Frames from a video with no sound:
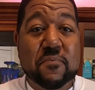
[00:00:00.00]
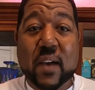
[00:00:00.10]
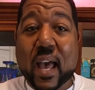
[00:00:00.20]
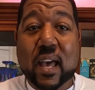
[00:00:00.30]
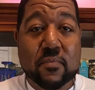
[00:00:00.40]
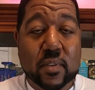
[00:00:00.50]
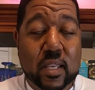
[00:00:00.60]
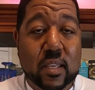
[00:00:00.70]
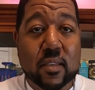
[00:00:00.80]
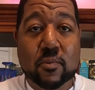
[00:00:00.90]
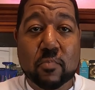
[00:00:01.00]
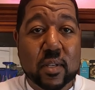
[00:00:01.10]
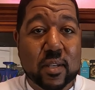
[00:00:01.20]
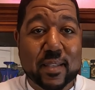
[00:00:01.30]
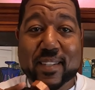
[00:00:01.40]
5 of these
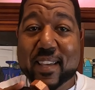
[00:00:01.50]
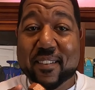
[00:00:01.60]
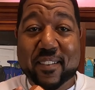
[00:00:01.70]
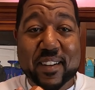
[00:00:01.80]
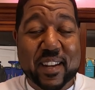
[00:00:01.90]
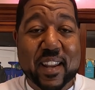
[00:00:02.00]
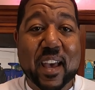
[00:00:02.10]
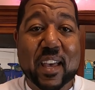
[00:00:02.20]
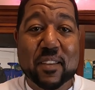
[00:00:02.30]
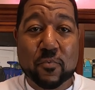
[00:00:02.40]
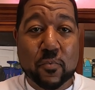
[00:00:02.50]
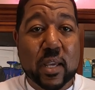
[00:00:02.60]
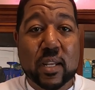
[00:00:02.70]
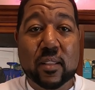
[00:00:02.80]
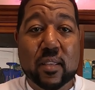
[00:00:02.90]
because they are not
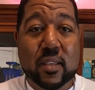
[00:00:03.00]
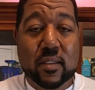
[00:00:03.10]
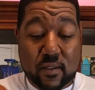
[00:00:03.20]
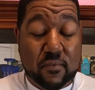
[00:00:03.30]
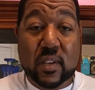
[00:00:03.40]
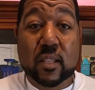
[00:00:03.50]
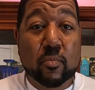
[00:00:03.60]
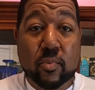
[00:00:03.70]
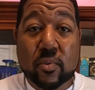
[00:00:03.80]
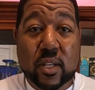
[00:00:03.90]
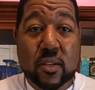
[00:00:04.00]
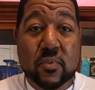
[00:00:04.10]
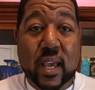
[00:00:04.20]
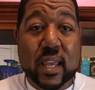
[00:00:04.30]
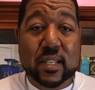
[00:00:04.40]
readily available in the
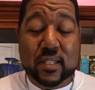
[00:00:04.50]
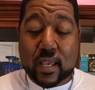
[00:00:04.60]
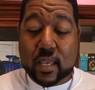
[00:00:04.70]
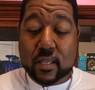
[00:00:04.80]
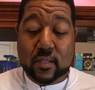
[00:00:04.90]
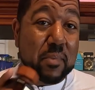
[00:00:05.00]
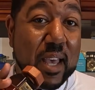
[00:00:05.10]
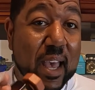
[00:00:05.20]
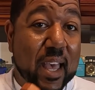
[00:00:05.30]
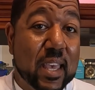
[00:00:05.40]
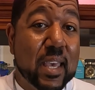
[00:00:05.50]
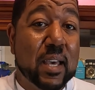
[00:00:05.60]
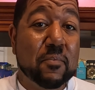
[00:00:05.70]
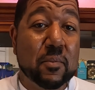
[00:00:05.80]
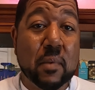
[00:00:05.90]
United States. But I
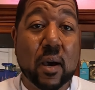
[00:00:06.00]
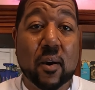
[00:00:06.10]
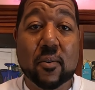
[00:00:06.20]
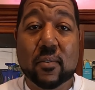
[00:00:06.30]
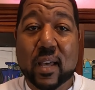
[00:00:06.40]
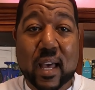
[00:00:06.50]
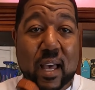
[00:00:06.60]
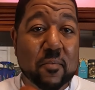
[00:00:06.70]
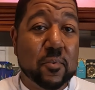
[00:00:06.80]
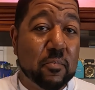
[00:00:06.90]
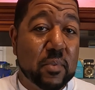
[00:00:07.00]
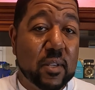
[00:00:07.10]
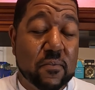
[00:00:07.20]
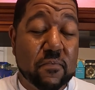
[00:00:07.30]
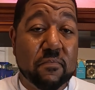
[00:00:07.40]
have them all. I'm going to be
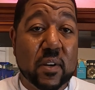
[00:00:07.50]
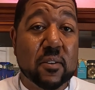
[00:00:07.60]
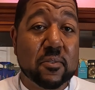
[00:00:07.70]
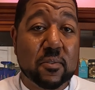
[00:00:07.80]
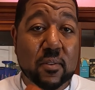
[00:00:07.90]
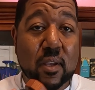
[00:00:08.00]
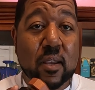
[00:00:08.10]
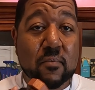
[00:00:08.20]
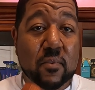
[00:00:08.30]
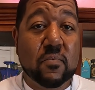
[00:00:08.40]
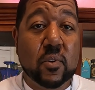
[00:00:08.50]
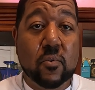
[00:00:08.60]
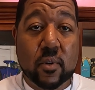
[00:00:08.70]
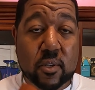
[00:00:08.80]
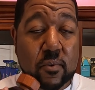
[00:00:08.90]
the first
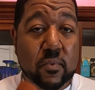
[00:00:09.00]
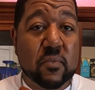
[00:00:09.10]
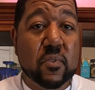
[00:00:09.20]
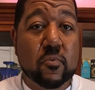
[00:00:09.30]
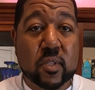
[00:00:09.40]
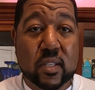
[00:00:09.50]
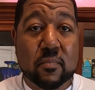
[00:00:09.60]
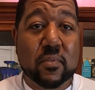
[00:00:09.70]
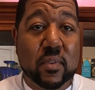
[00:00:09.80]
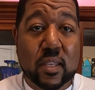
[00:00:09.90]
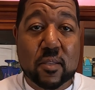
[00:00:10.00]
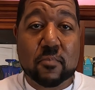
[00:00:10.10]
reviewer to review some of these